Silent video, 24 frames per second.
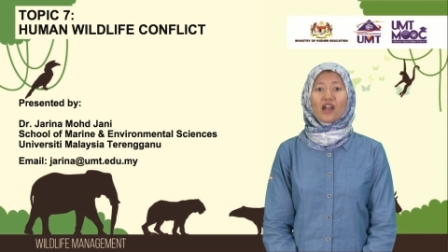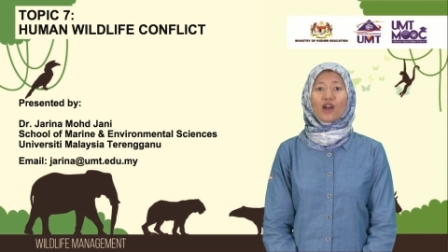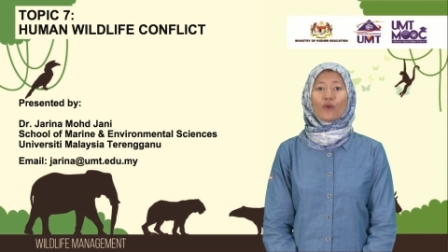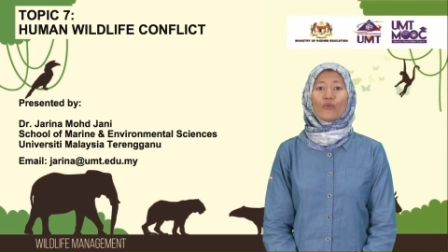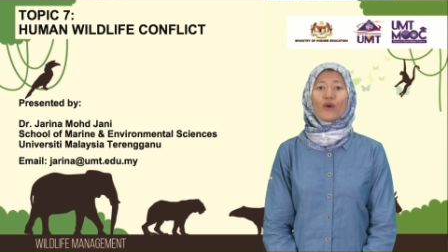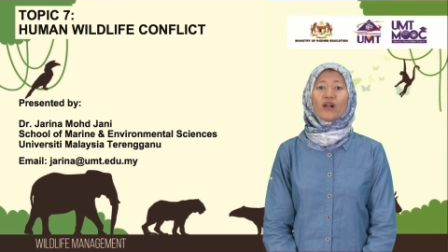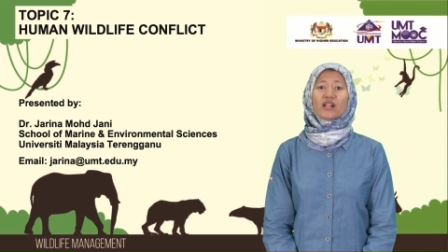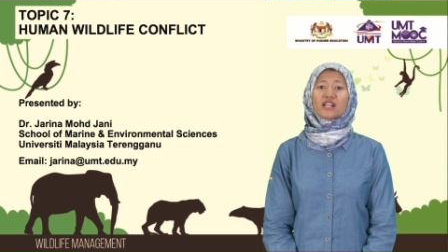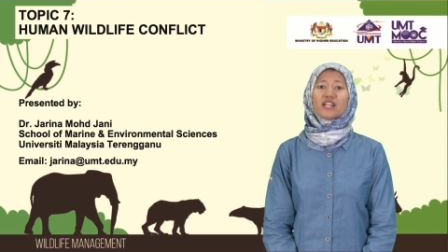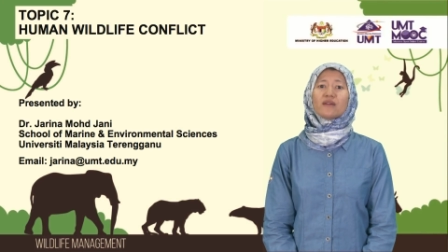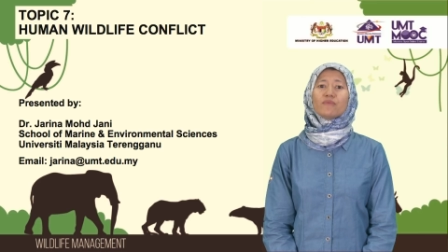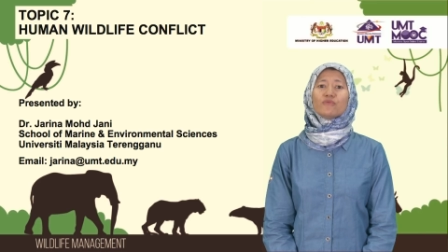
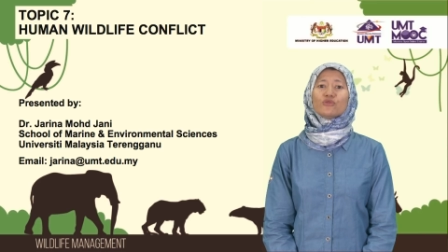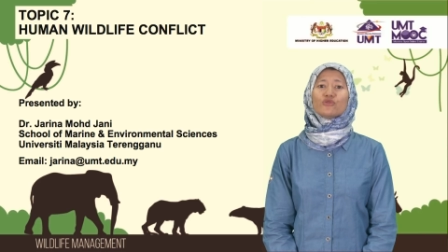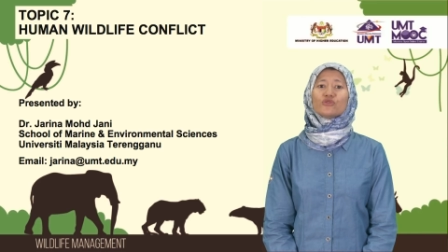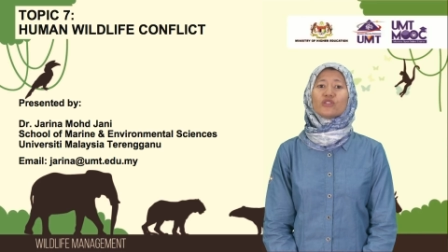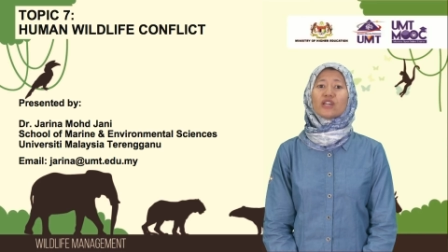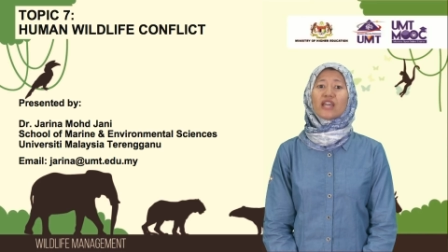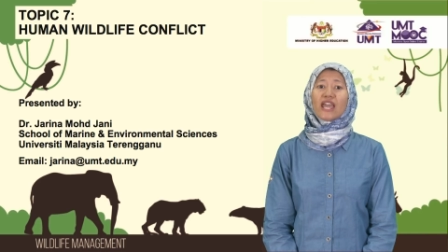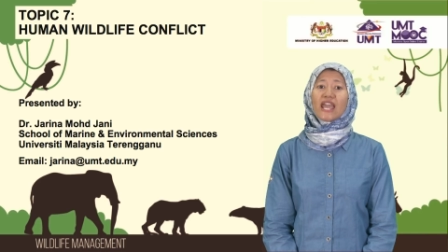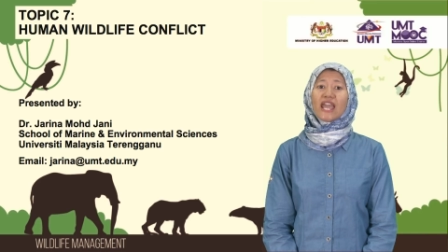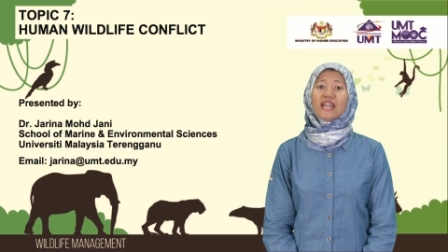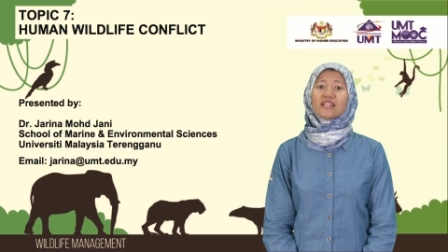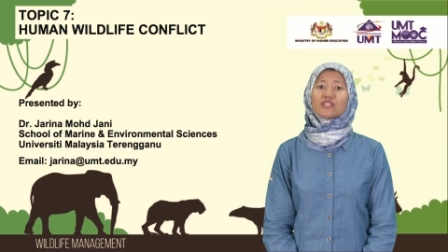Welcome to the
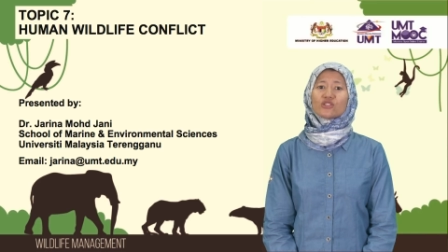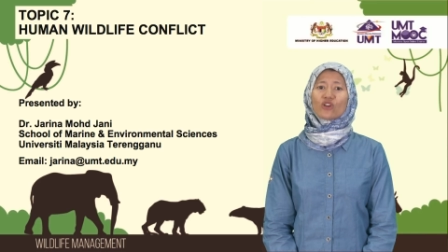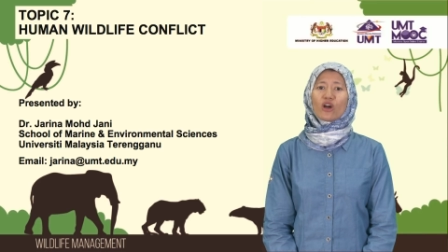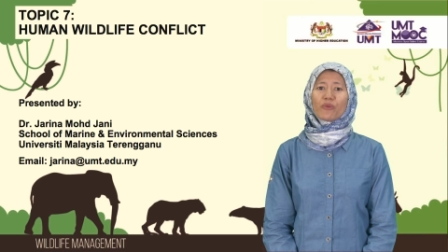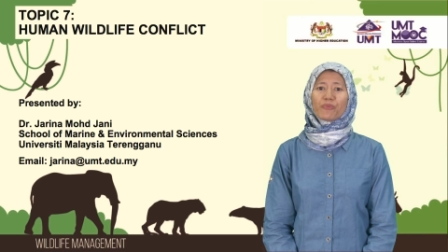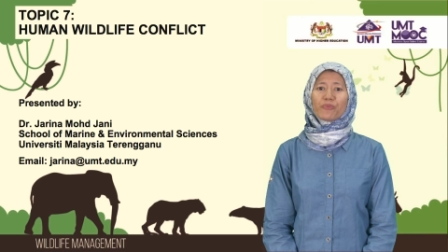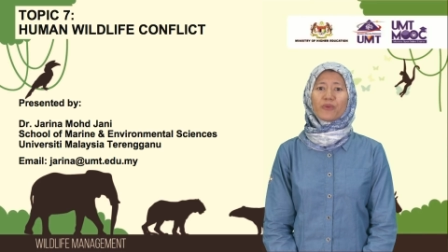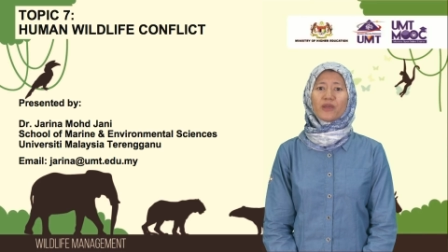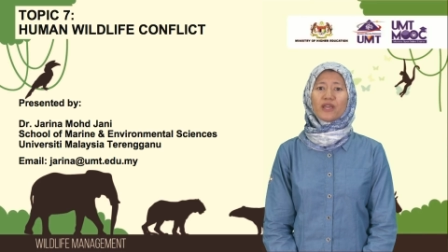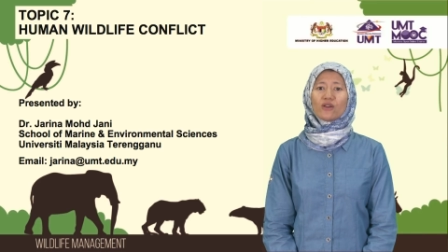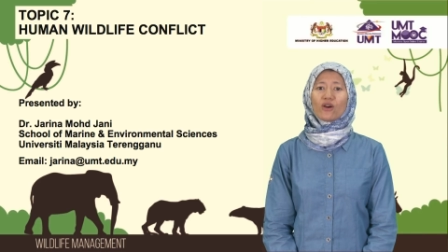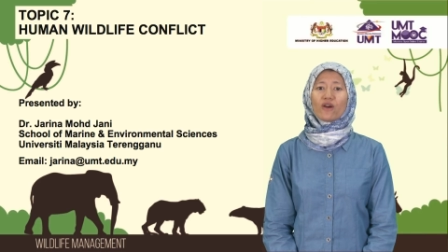8th
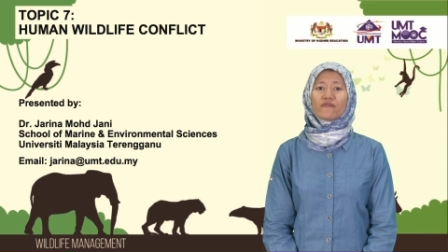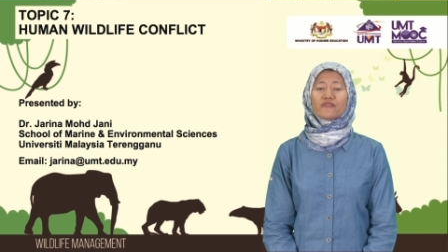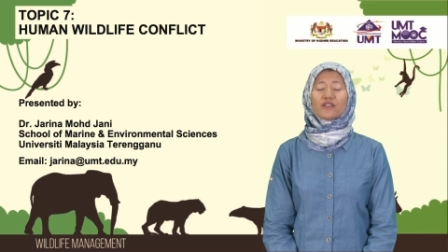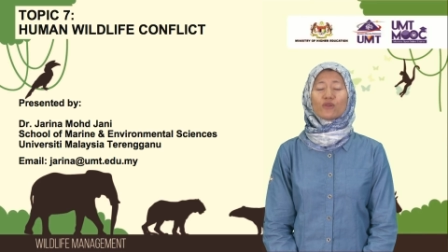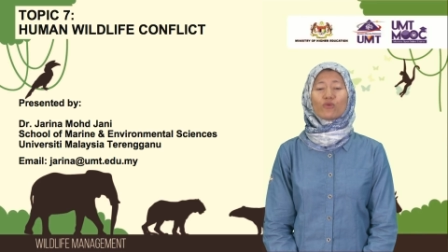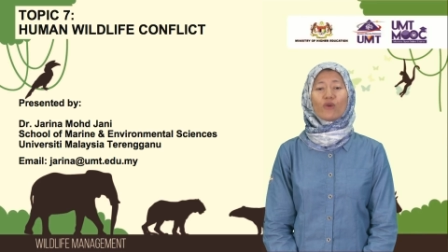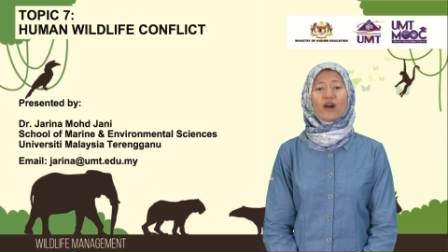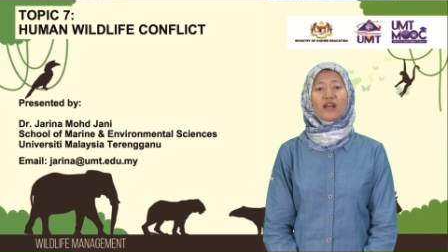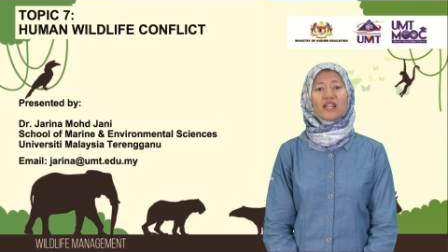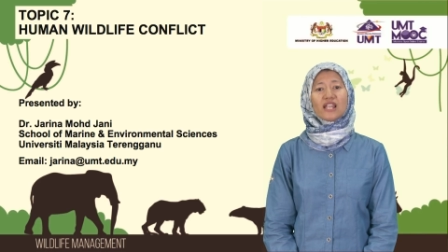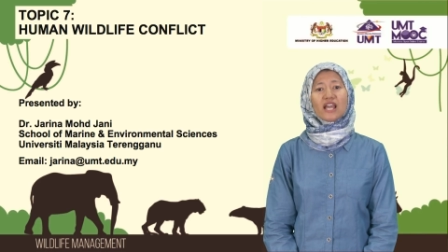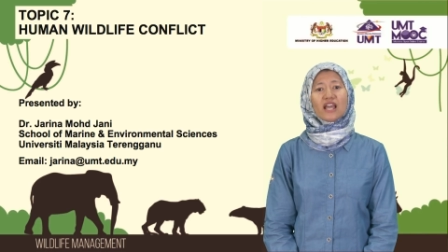topic of the
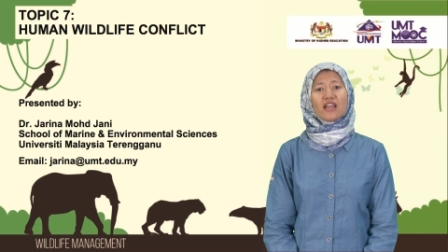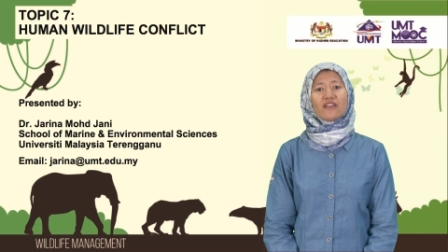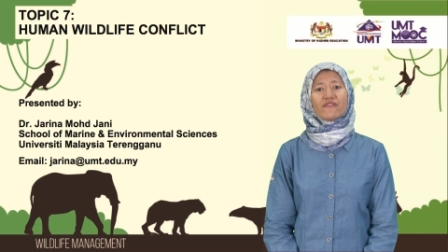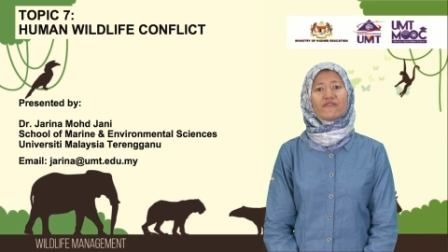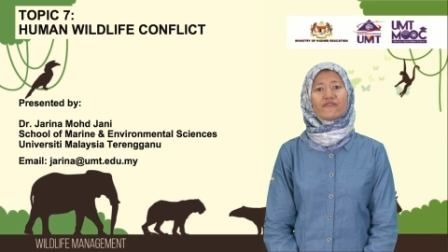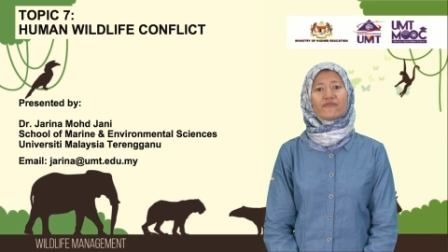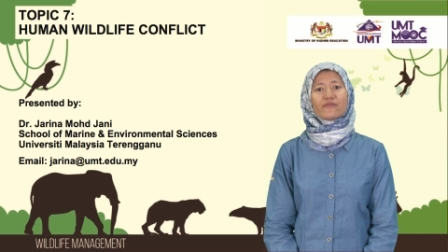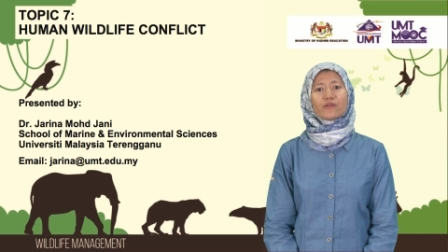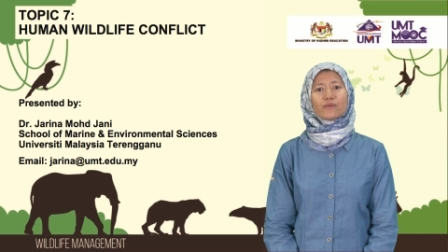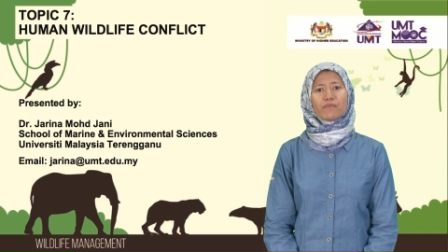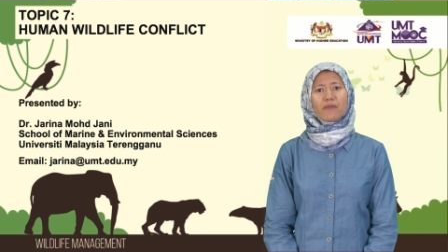Wildlife